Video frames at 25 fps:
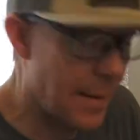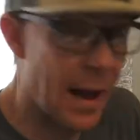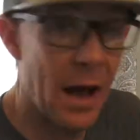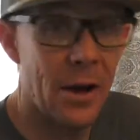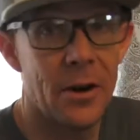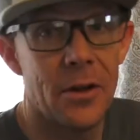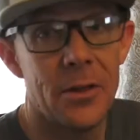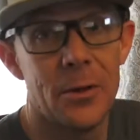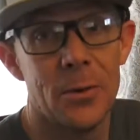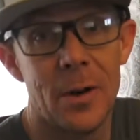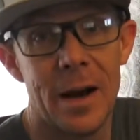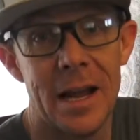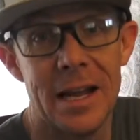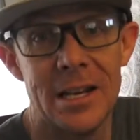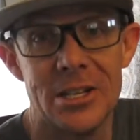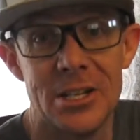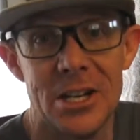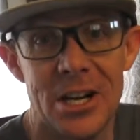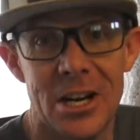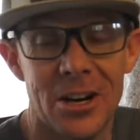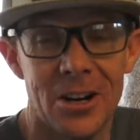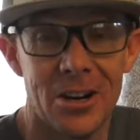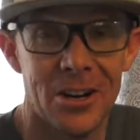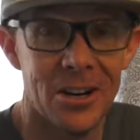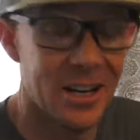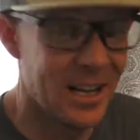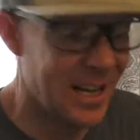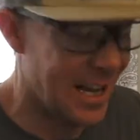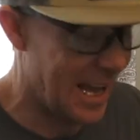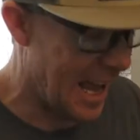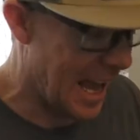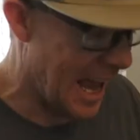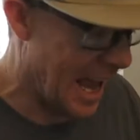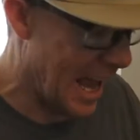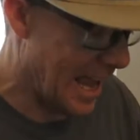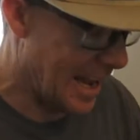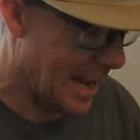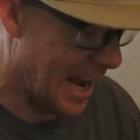out on the range here,
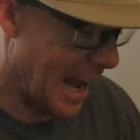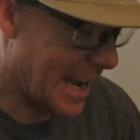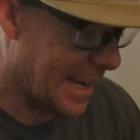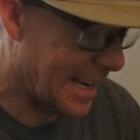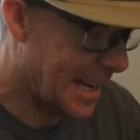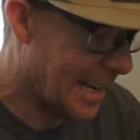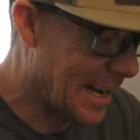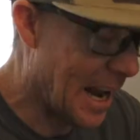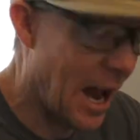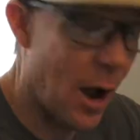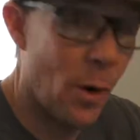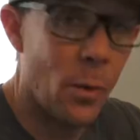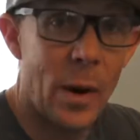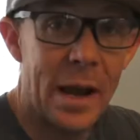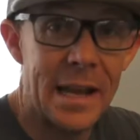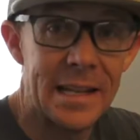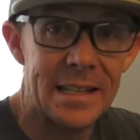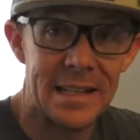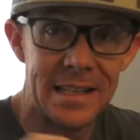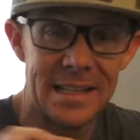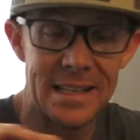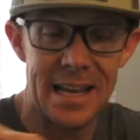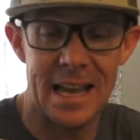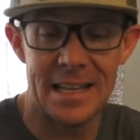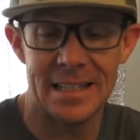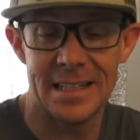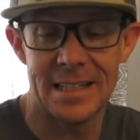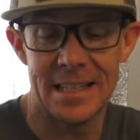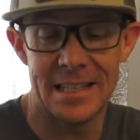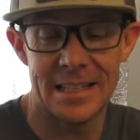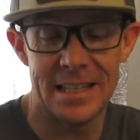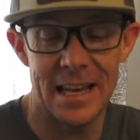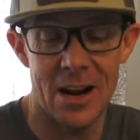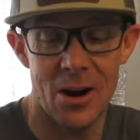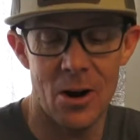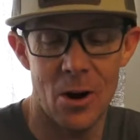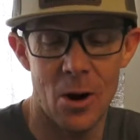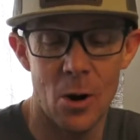and I cannot wait to test this
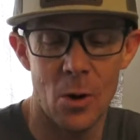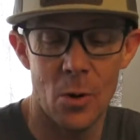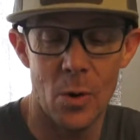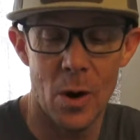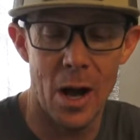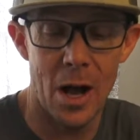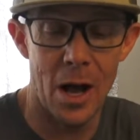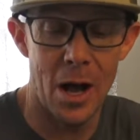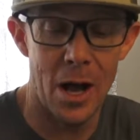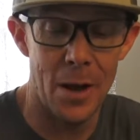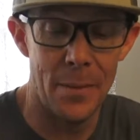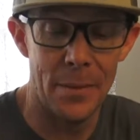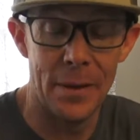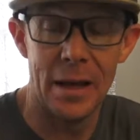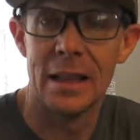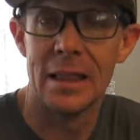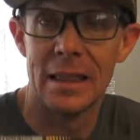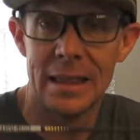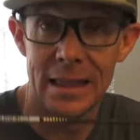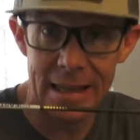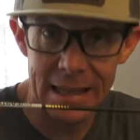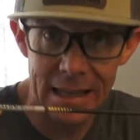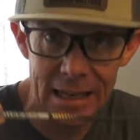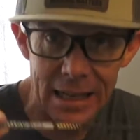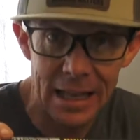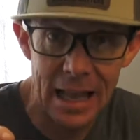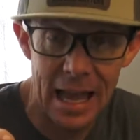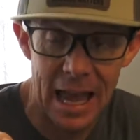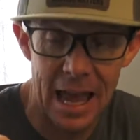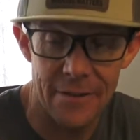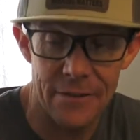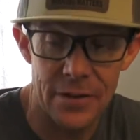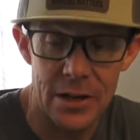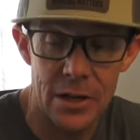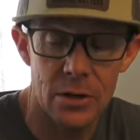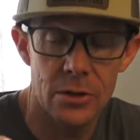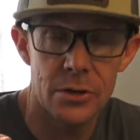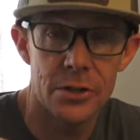arrow. A little
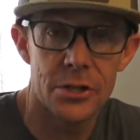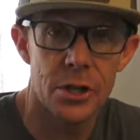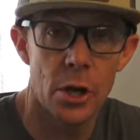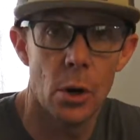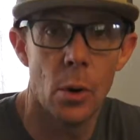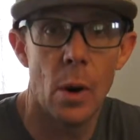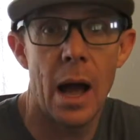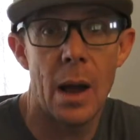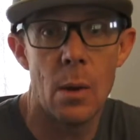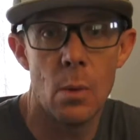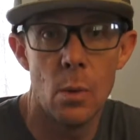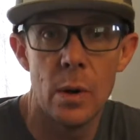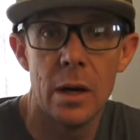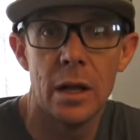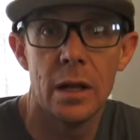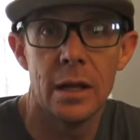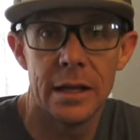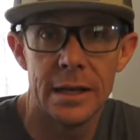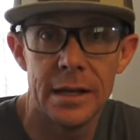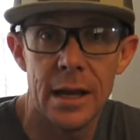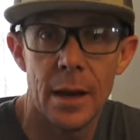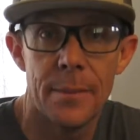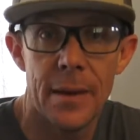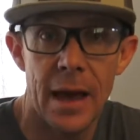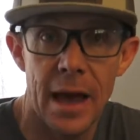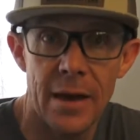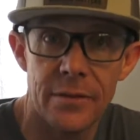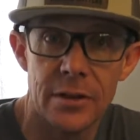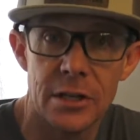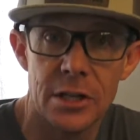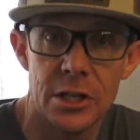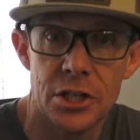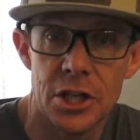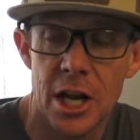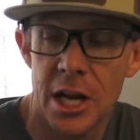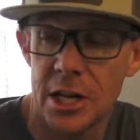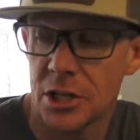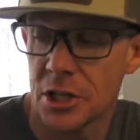heavier, so I will end up having to
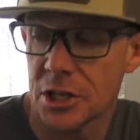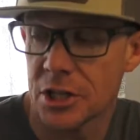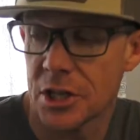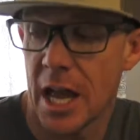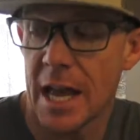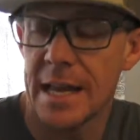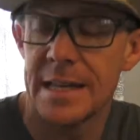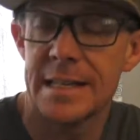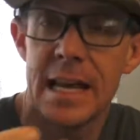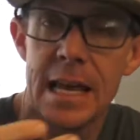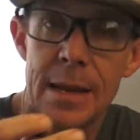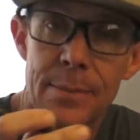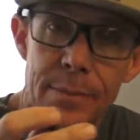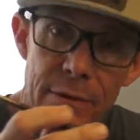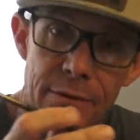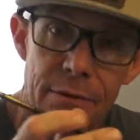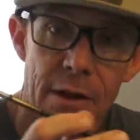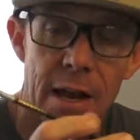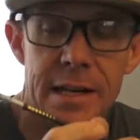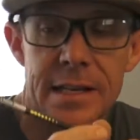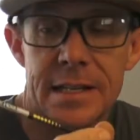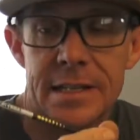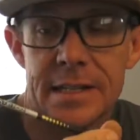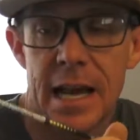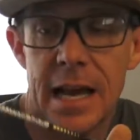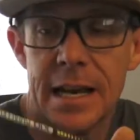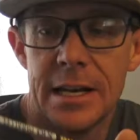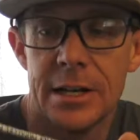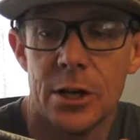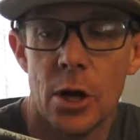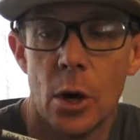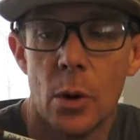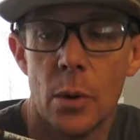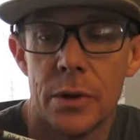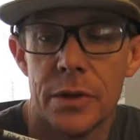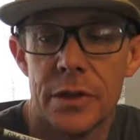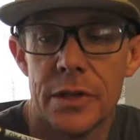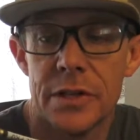change a sight tape if I decide to
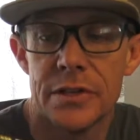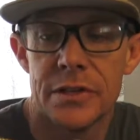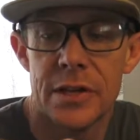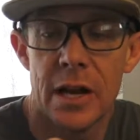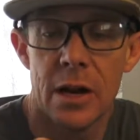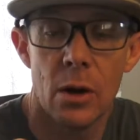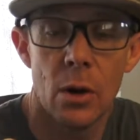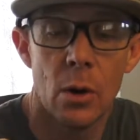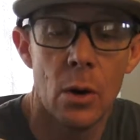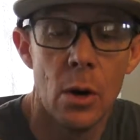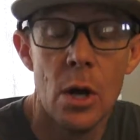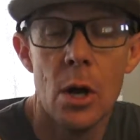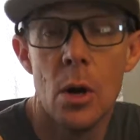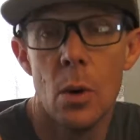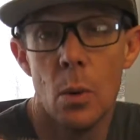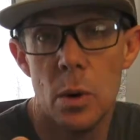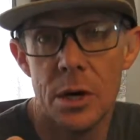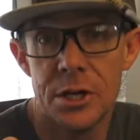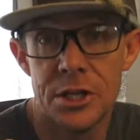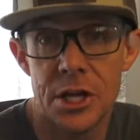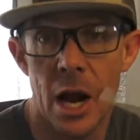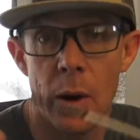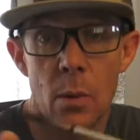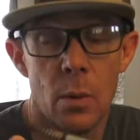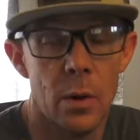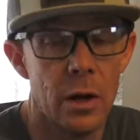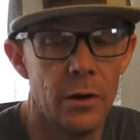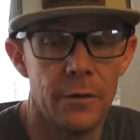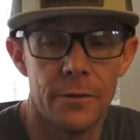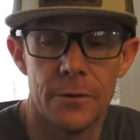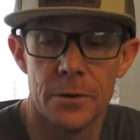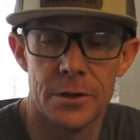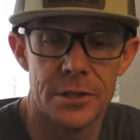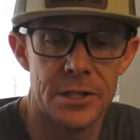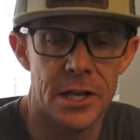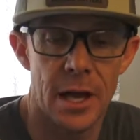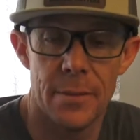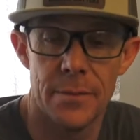go with this arrow, which I will for
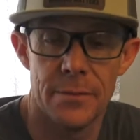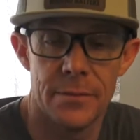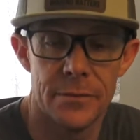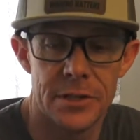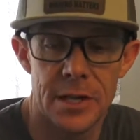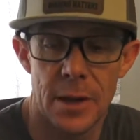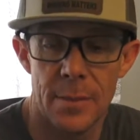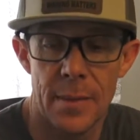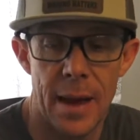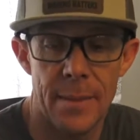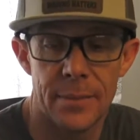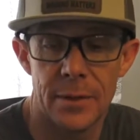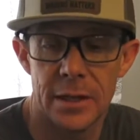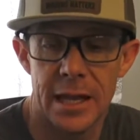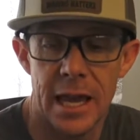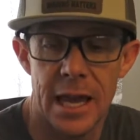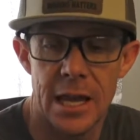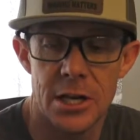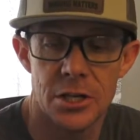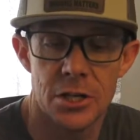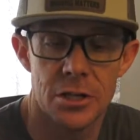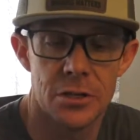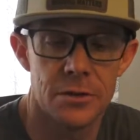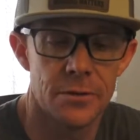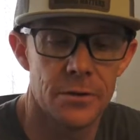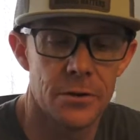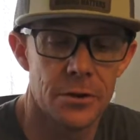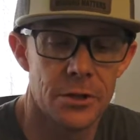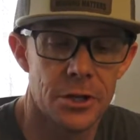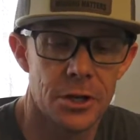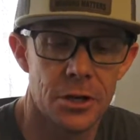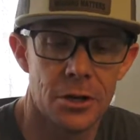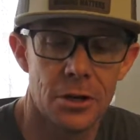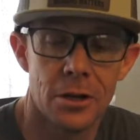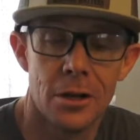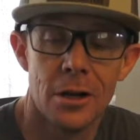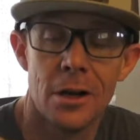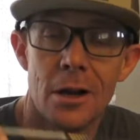some applications for
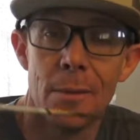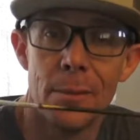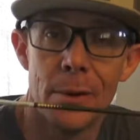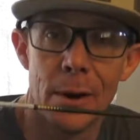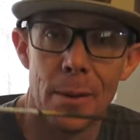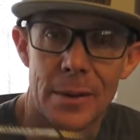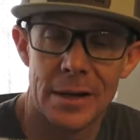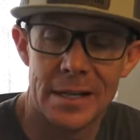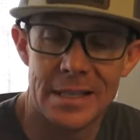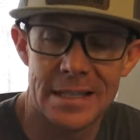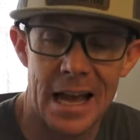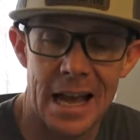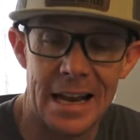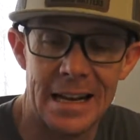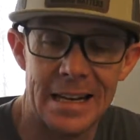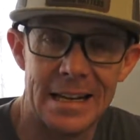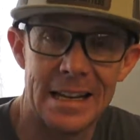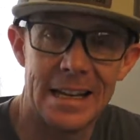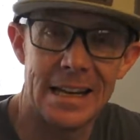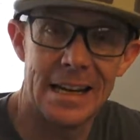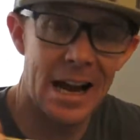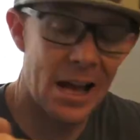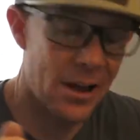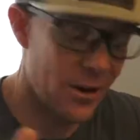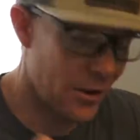sure, but I'm excited to get it out